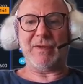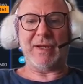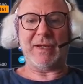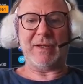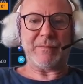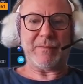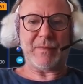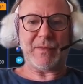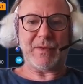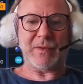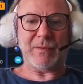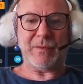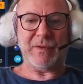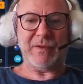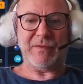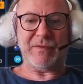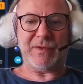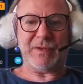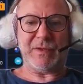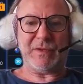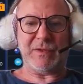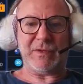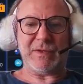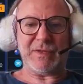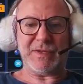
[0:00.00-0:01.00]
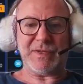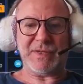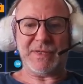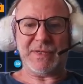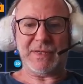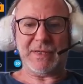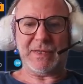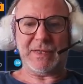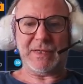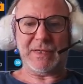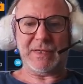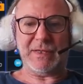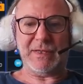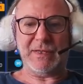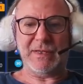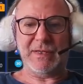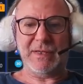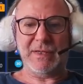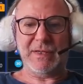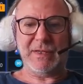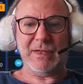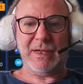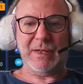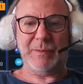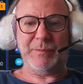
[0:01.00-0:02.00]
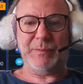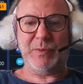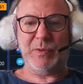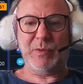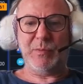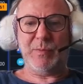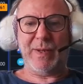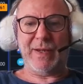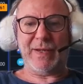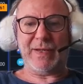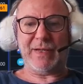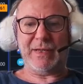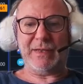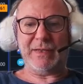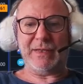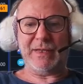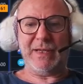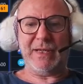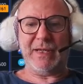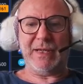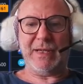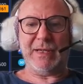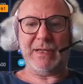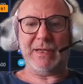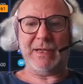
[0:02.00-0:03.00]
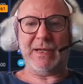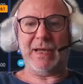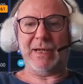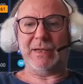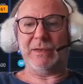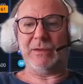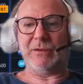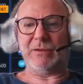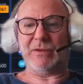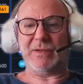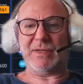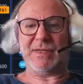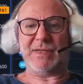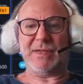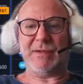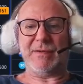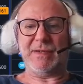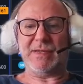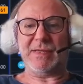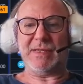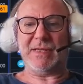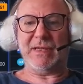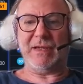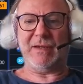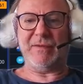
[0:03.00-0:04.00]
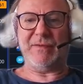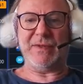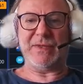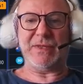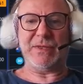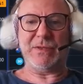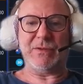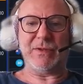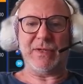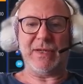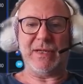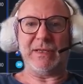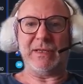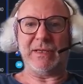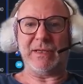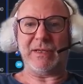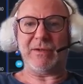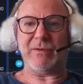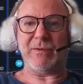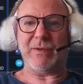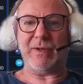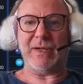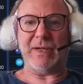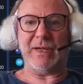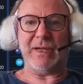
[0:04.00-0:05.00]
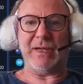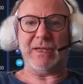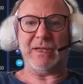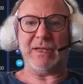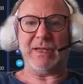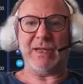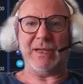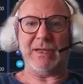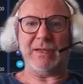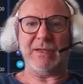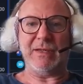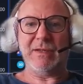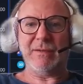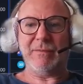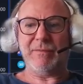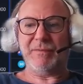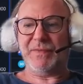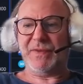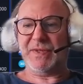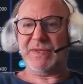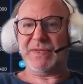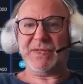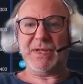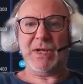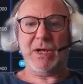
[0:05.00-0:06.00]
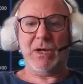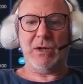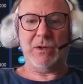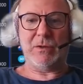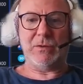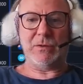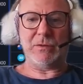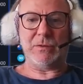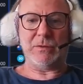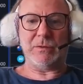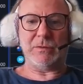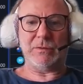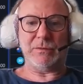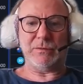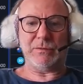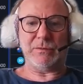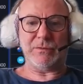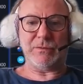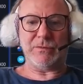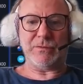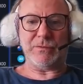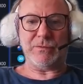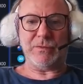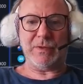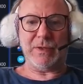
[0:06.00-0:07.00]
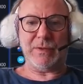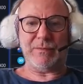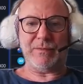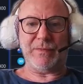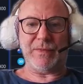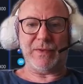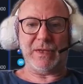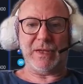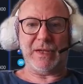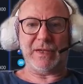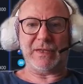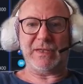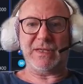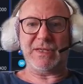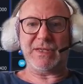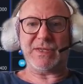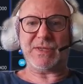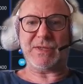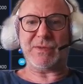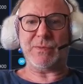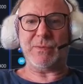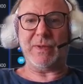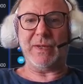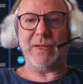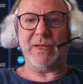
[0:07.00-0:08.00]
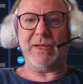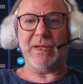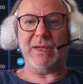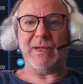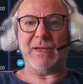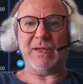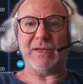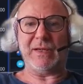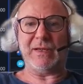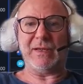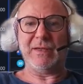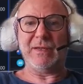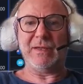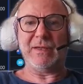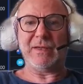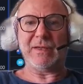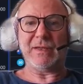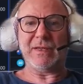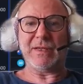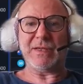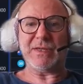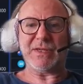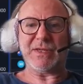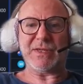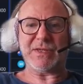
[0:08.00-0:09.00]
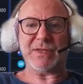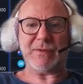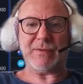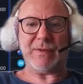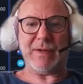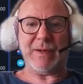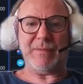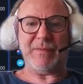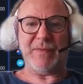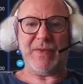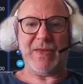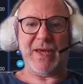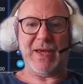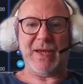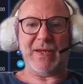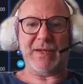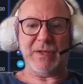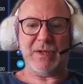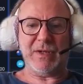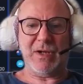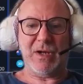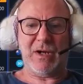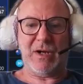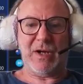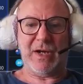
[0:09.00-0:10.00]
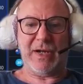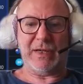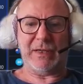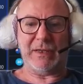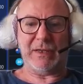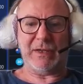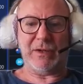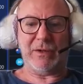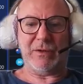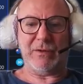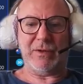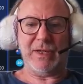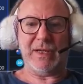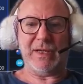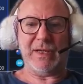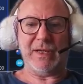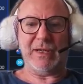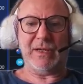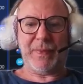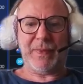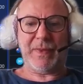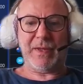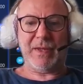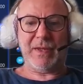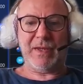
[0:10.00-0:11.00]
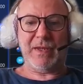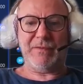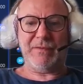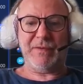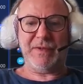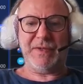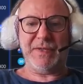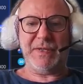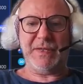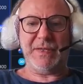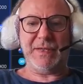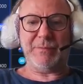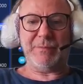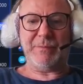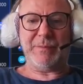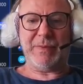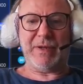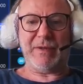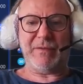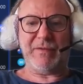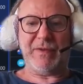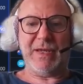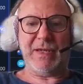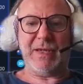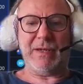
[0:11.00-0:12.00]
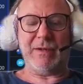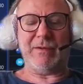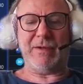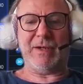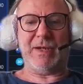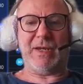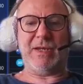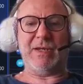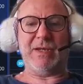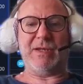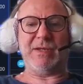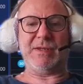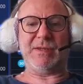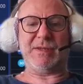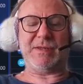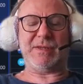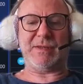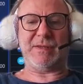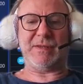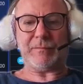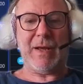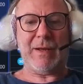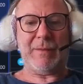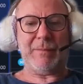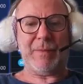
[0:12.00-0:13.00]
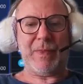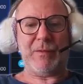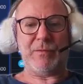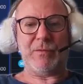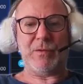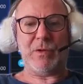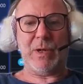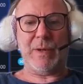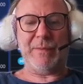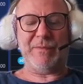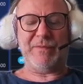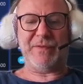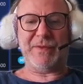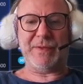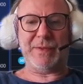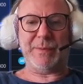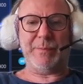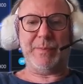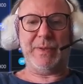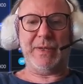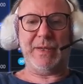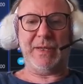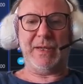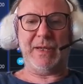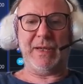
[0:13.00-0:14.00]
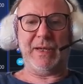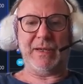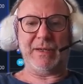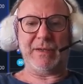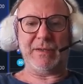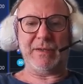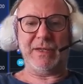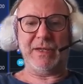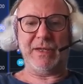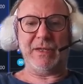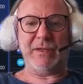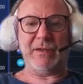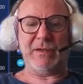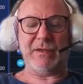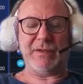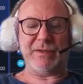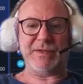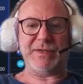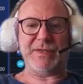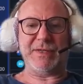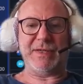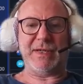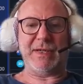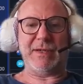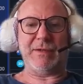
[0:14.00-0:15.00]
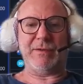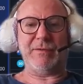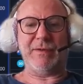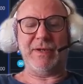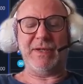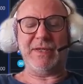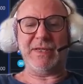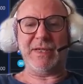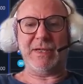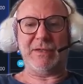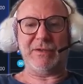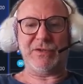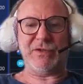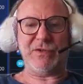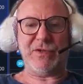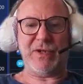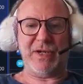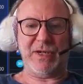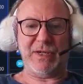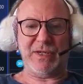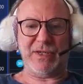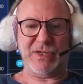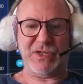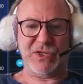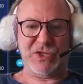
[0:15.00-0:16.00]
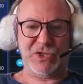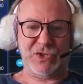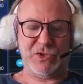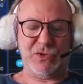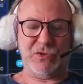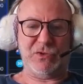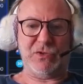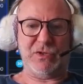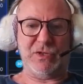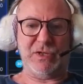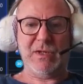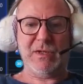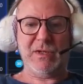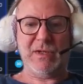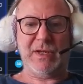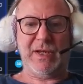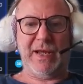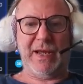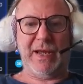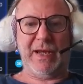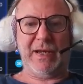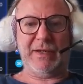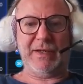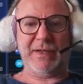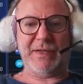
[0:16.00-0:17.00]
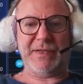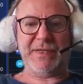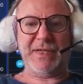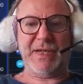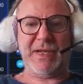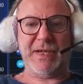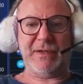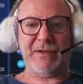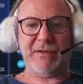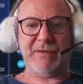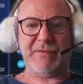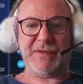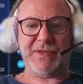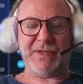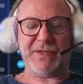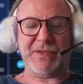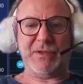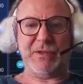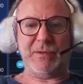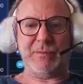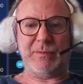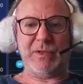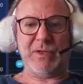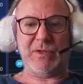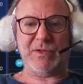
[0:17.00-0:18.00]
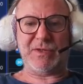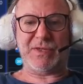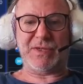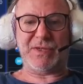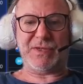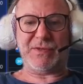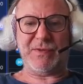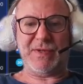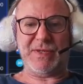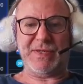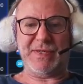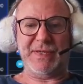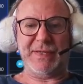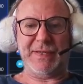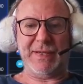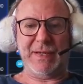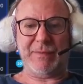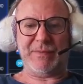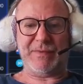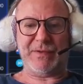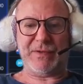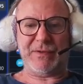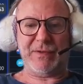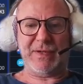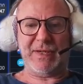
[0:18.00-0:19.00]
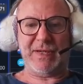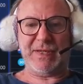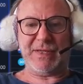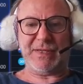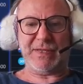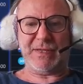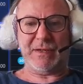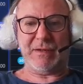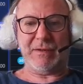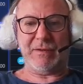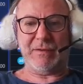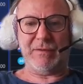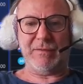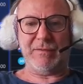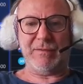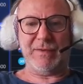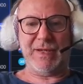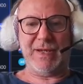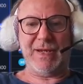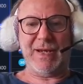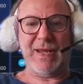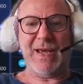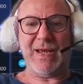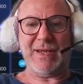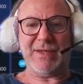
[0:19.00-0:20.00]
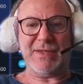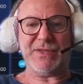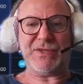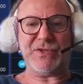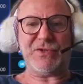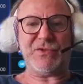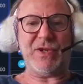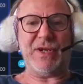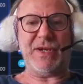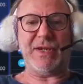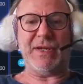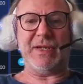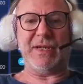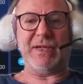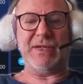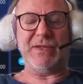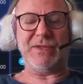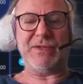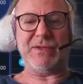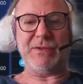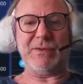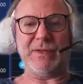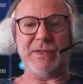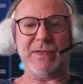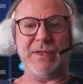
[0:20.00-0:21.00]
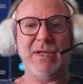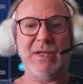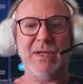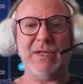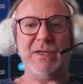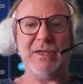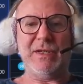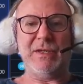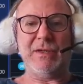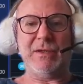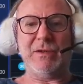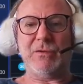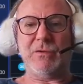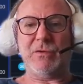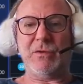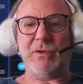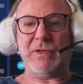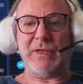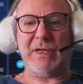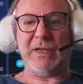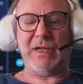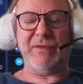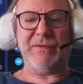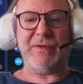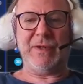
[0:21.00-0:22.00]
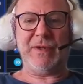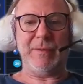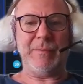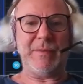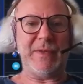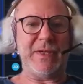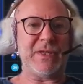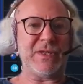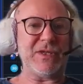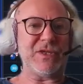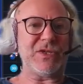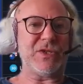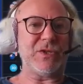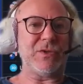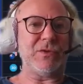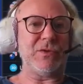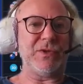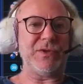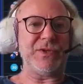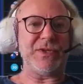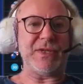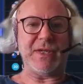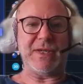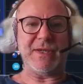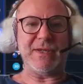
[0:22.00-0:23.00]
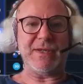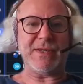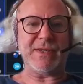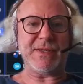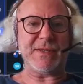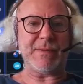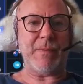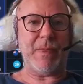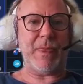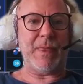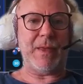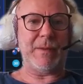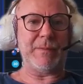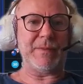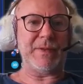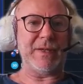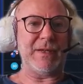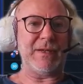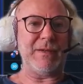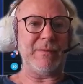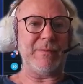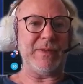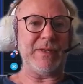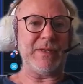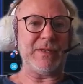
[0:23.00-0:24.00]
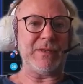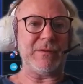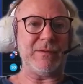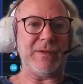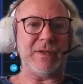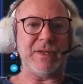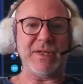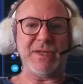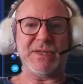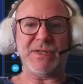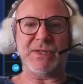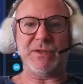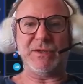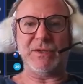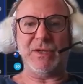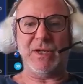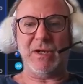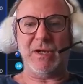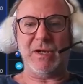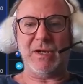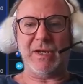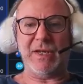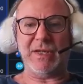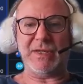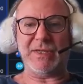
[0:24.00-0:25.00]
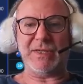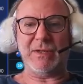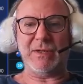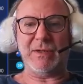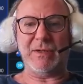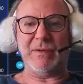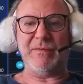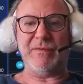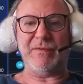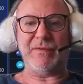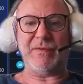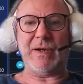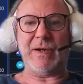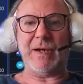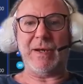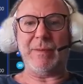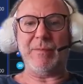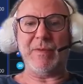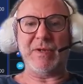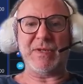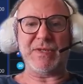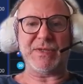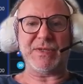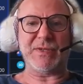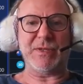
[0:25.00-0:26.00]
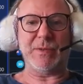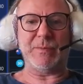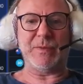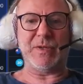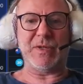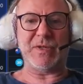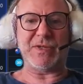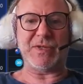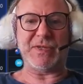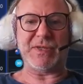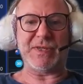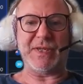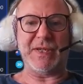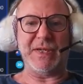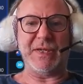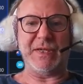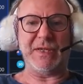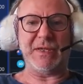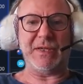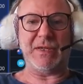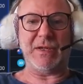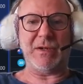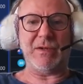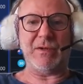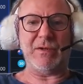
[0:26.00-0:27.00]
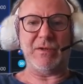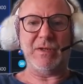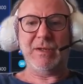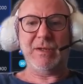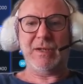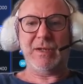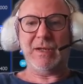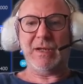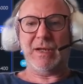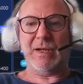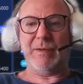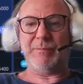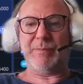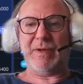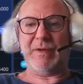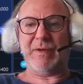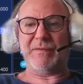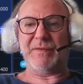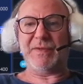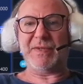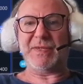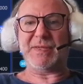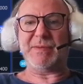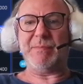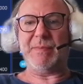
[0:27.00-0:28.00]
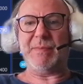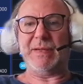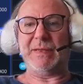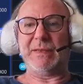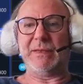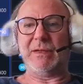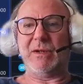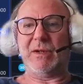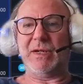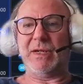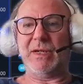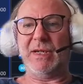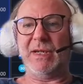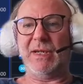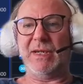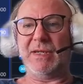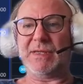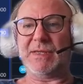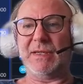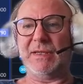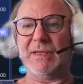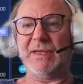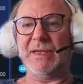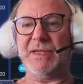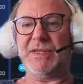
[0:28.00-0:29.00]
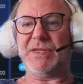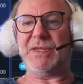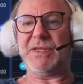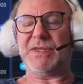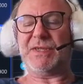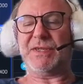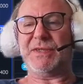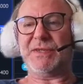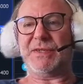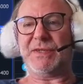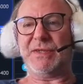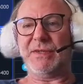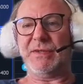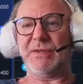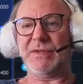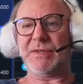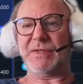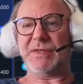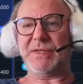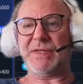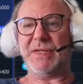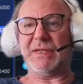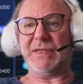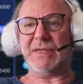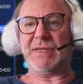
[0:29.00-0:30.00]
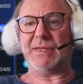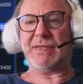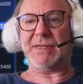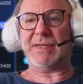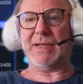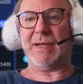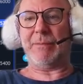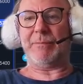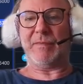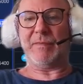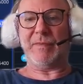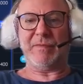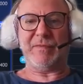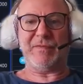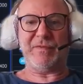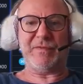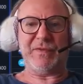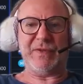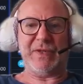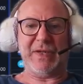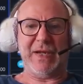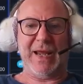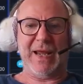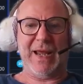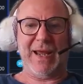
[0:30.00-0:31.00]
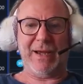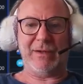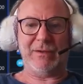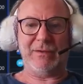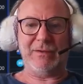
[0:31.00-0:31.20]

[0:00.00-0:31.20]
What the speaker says: We've got a pullback under here. And look, seriously, if you're talking liquidity, then this whole, like this swing here, let's just grab that high to low here. Everything above here is ripe for the picking. You got retail traders short, and a ton of stop losses resting up through here. So it has traded into it. You know what? If I'm going to short this, I'm going to be doing this on the higher time frame. My stop loss is going to go above this midline here. So let's just set this up for now.